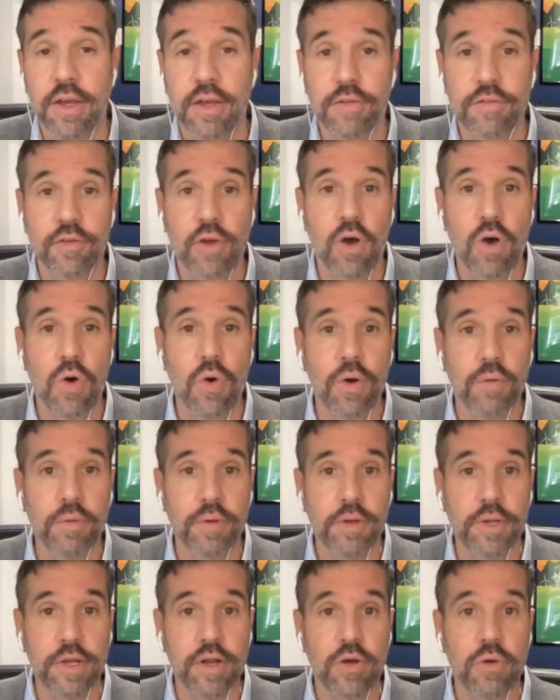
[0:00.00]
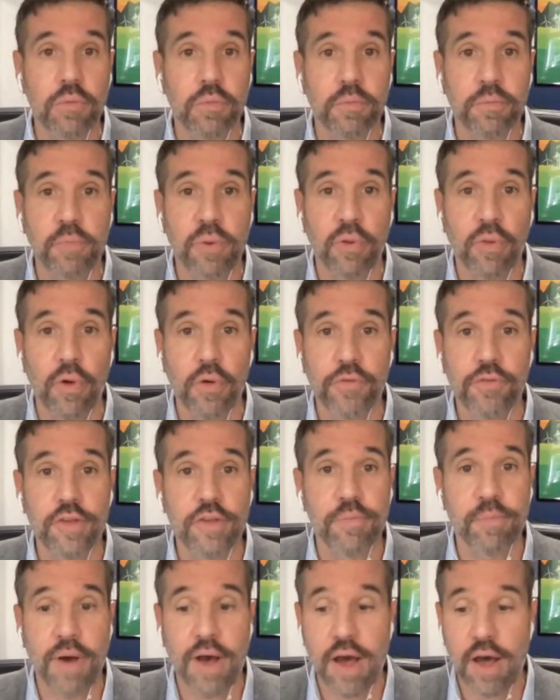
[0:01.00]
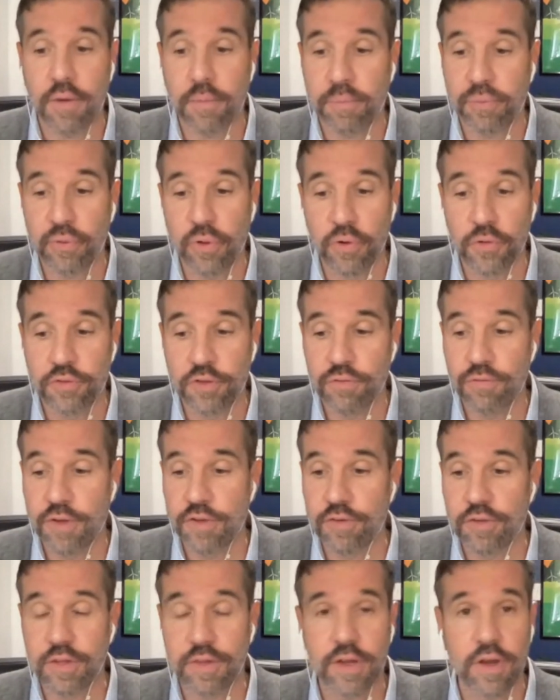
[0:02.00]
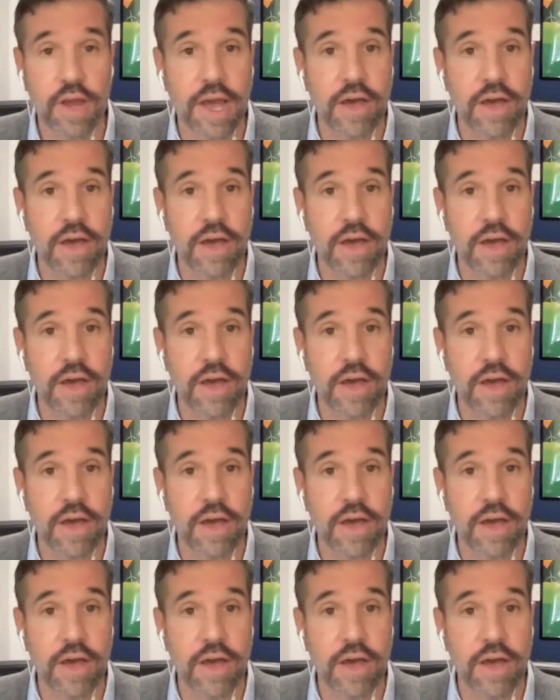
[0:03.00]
So, you know, Pelosi visiting there,